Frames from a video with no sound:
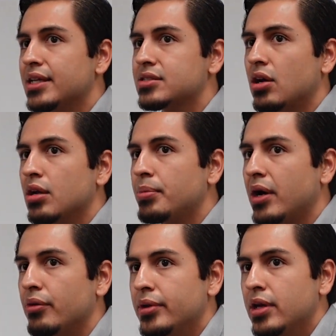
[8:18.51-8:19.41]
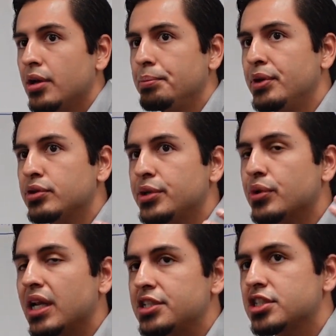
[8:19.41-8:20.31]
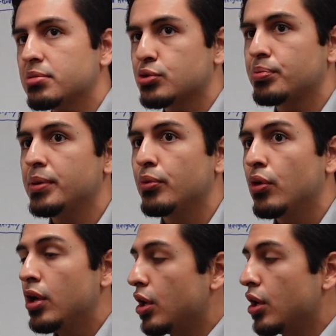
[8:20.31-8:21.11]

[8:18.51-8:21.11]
it's all about building relationships with people.